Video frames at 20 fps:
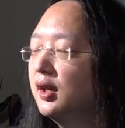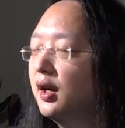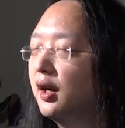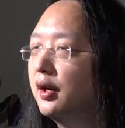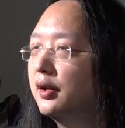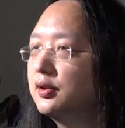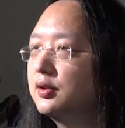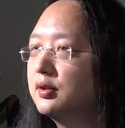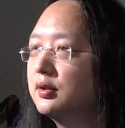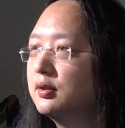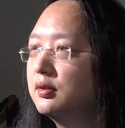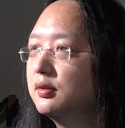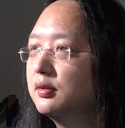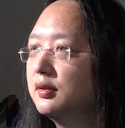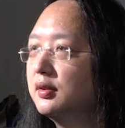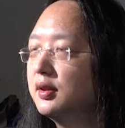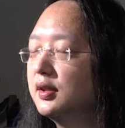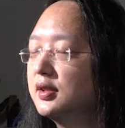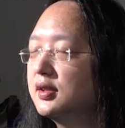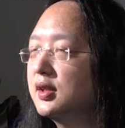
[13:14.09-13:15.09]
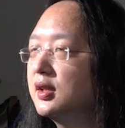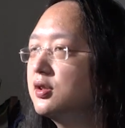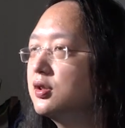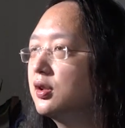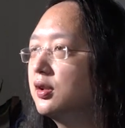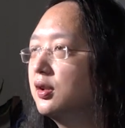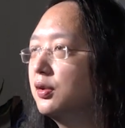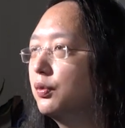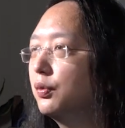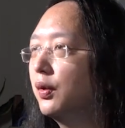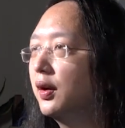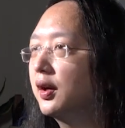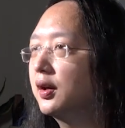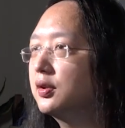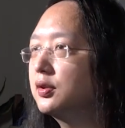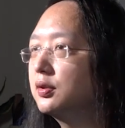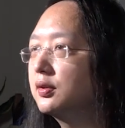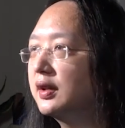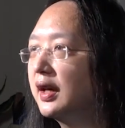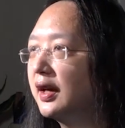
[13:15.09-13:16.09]
uh, to essentially
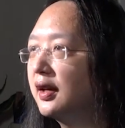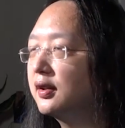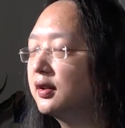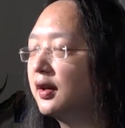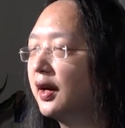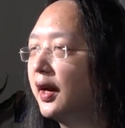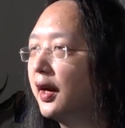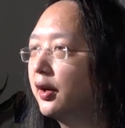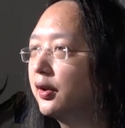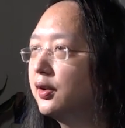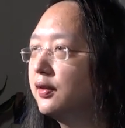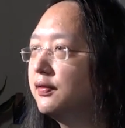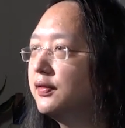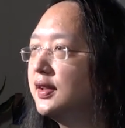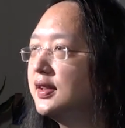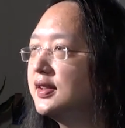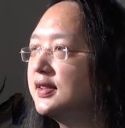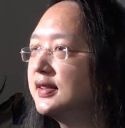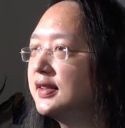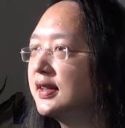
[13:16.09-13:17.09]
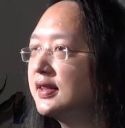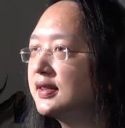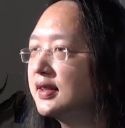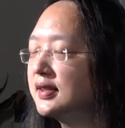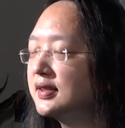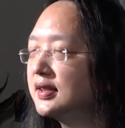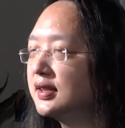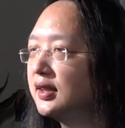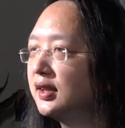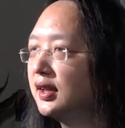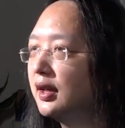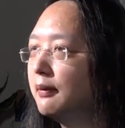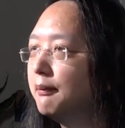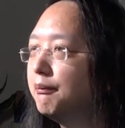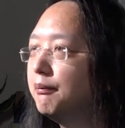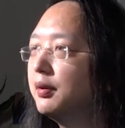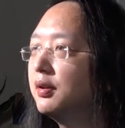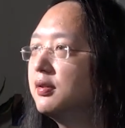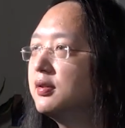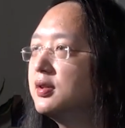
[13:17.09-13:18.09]
work together out of necessity
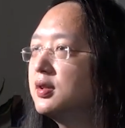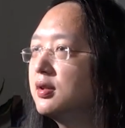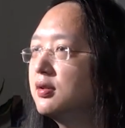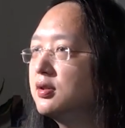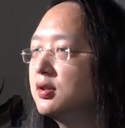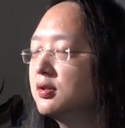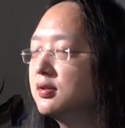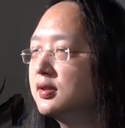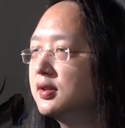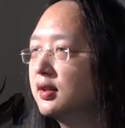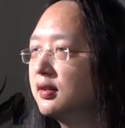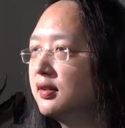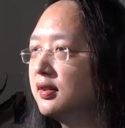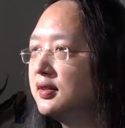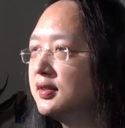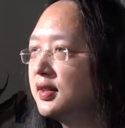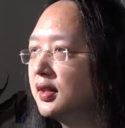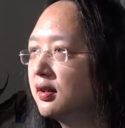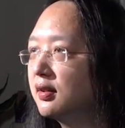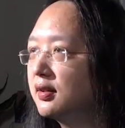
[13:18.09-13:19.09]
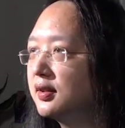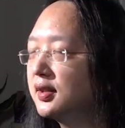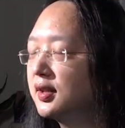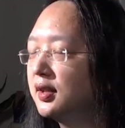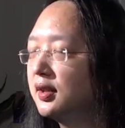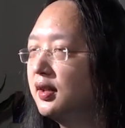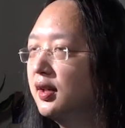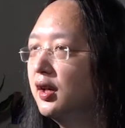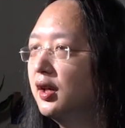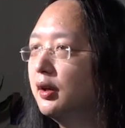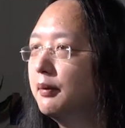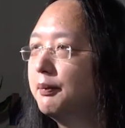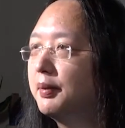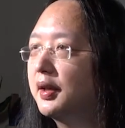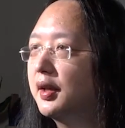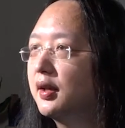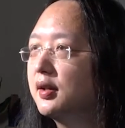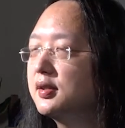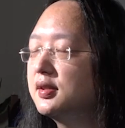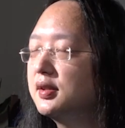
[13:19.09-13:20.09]
and build social solidarity
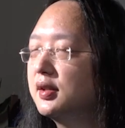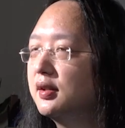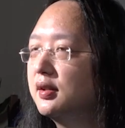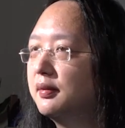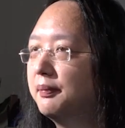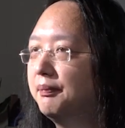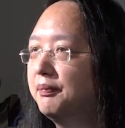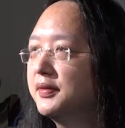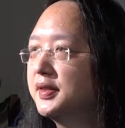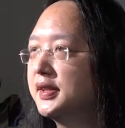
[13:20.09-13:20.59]
because the,